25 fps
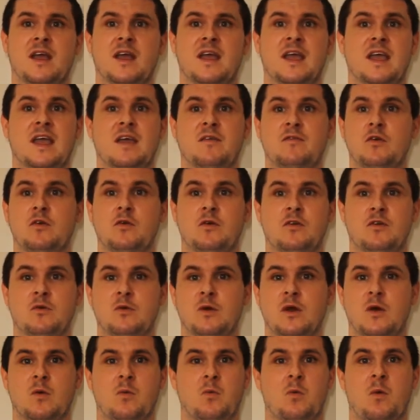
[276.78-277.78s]
If you can
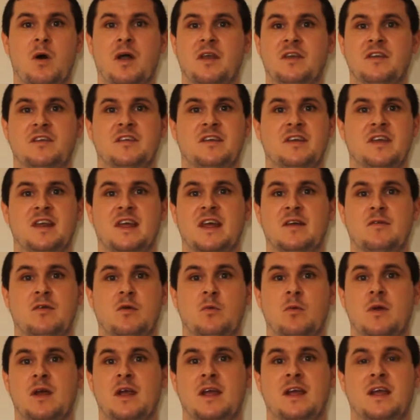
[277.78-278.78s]
do it once every
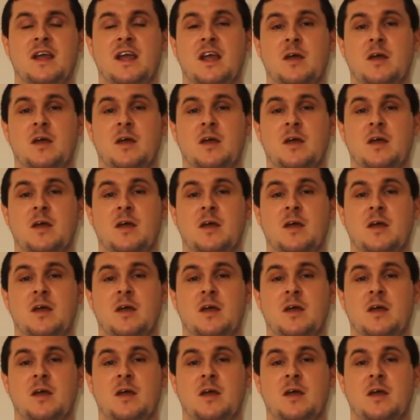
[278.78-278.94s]
week,